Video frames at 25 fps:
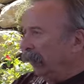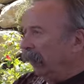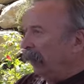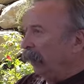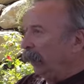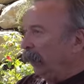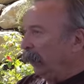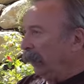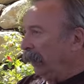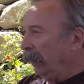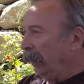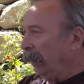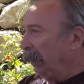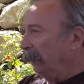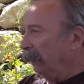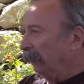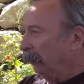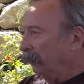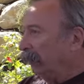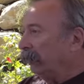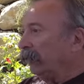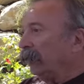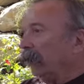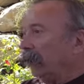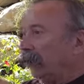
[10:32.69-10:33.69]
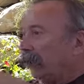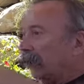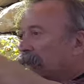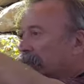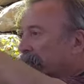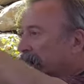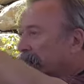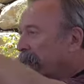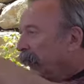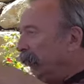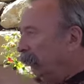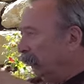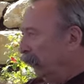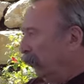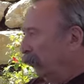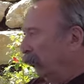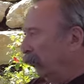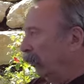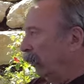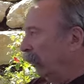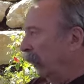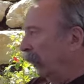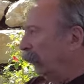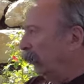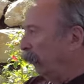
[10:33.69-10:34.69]
and we have another
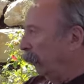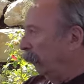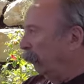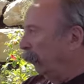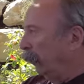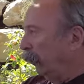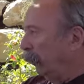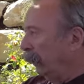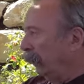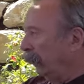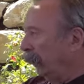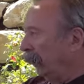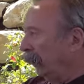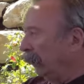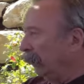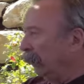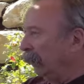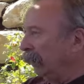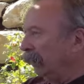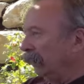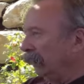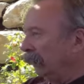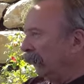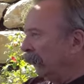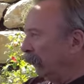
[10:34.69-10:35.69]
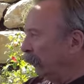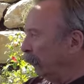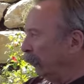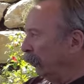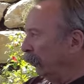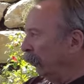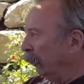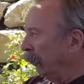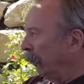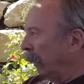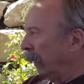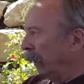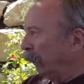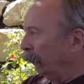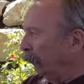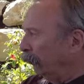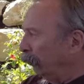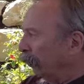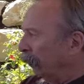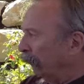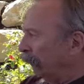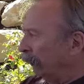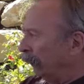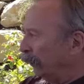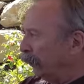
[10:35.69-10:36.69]
vineyard we're putting in next door. I don't
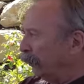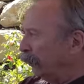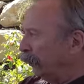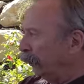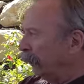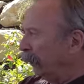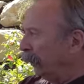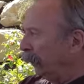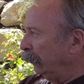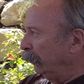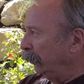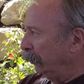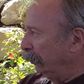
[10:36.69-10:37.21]
know if I showed that